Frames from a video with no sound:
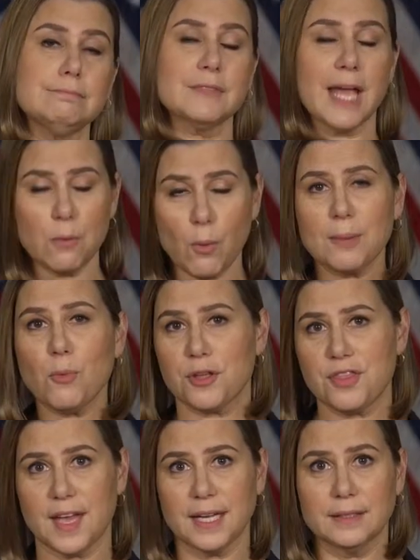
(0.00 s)
And one more
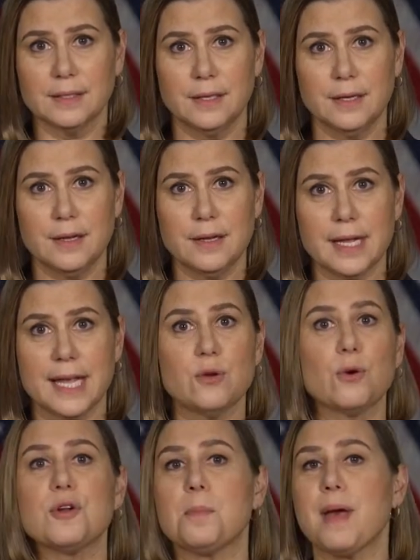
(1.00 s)
thing. In
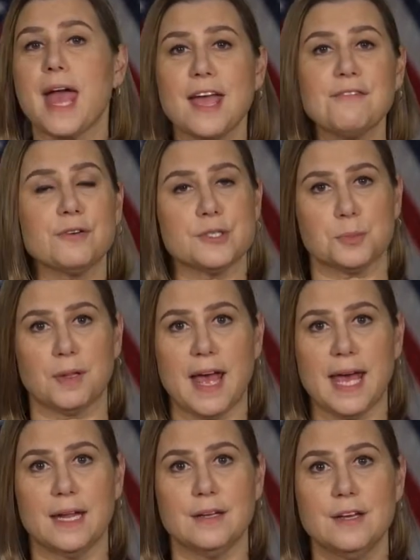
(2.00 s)
order to pay for his
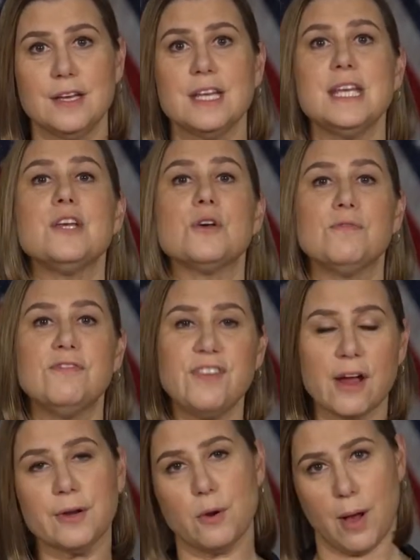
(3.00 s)
plan, he could
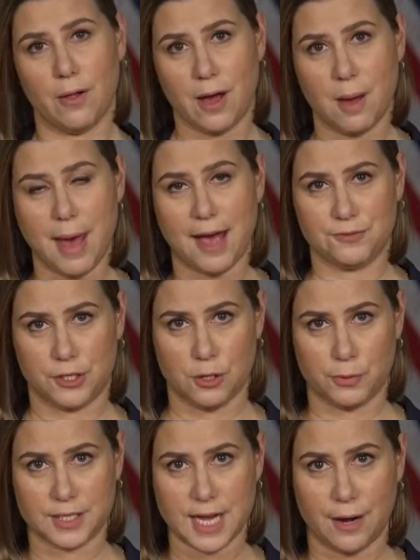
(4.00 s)
very well come after your
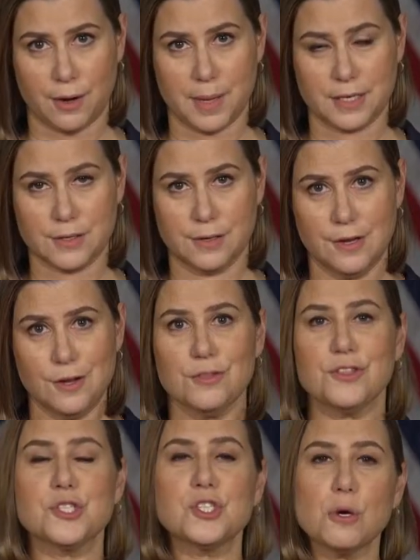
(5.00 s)
retirement,
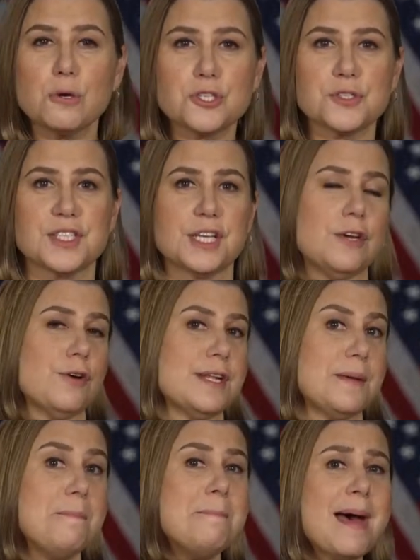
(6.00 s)
the Social
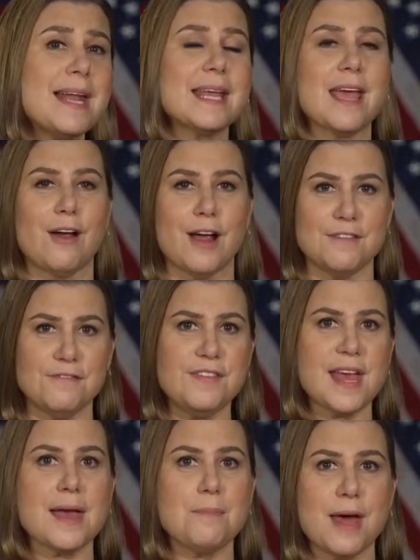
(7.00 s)
Security, Medicare, and
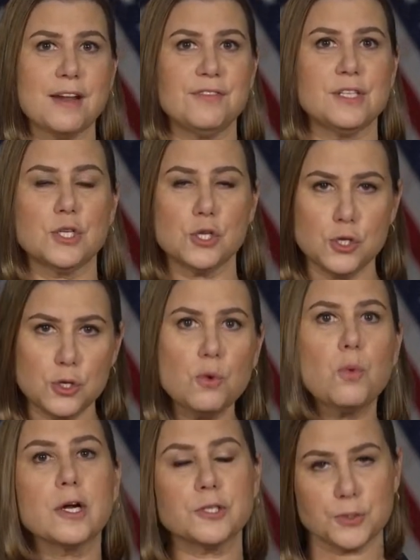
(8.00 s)
VA benefits you
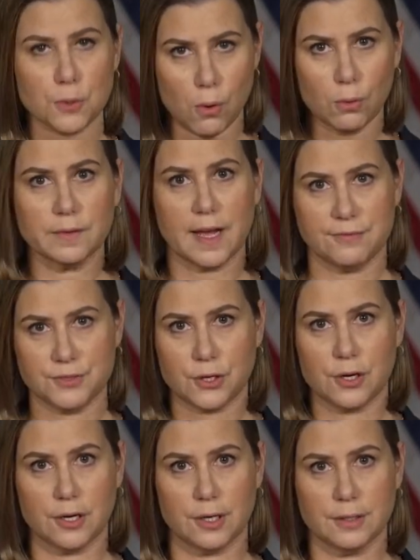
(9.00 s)
worked your whole life to
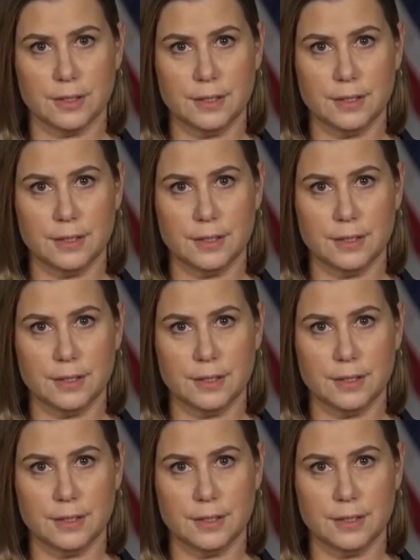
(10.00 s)
earn.